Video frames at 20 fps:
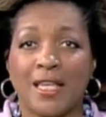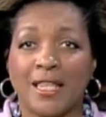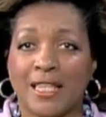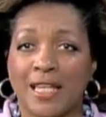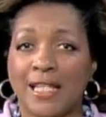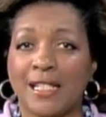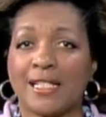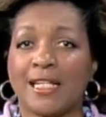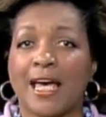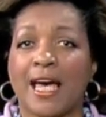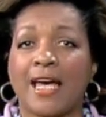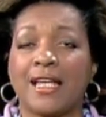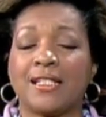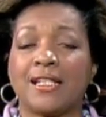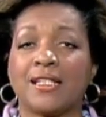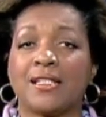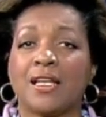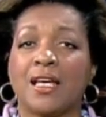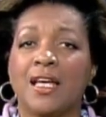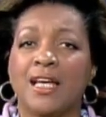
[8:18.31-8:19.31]
These days,
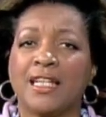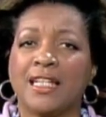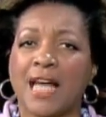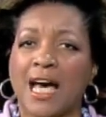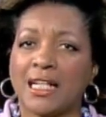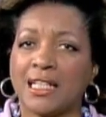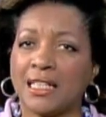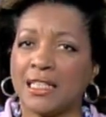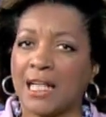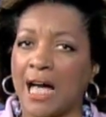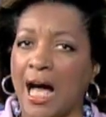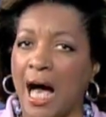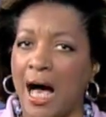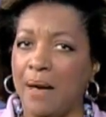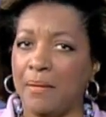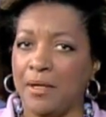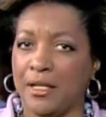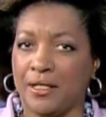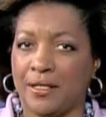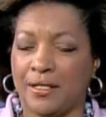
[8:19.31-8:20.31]
it's not
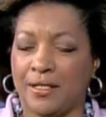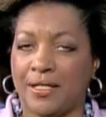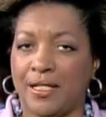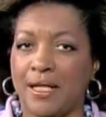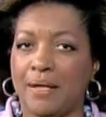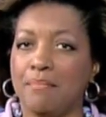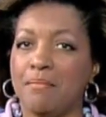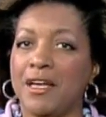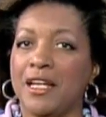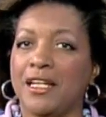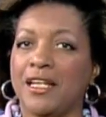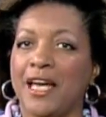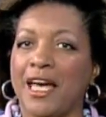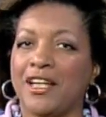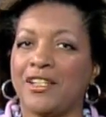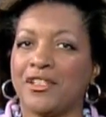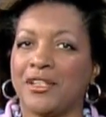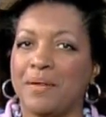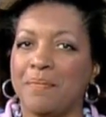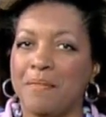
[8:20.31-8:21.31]
uncommon to see many
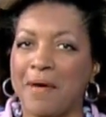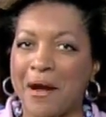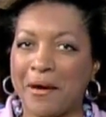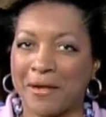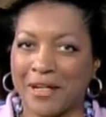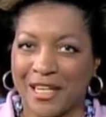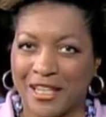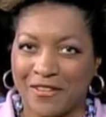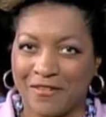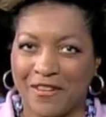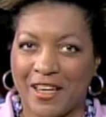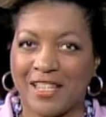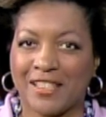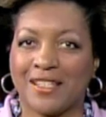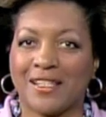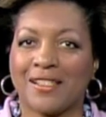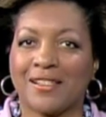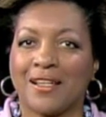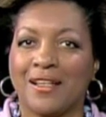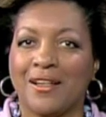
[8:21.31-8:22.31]
Asian American
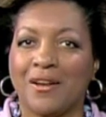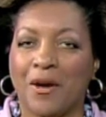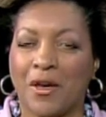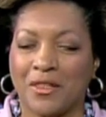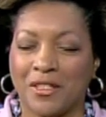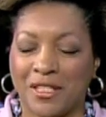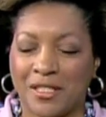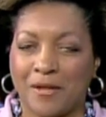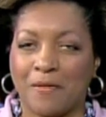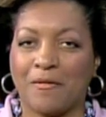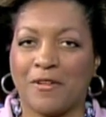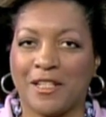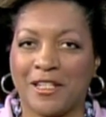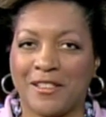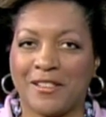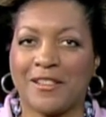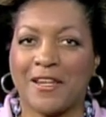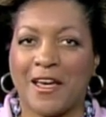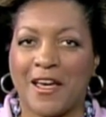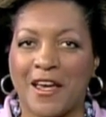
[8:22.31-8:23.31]
faces on the symphony
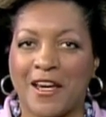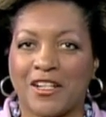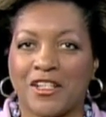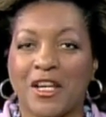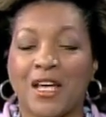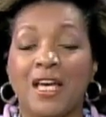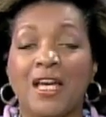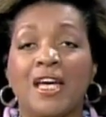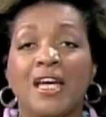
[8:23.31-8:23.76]
stage.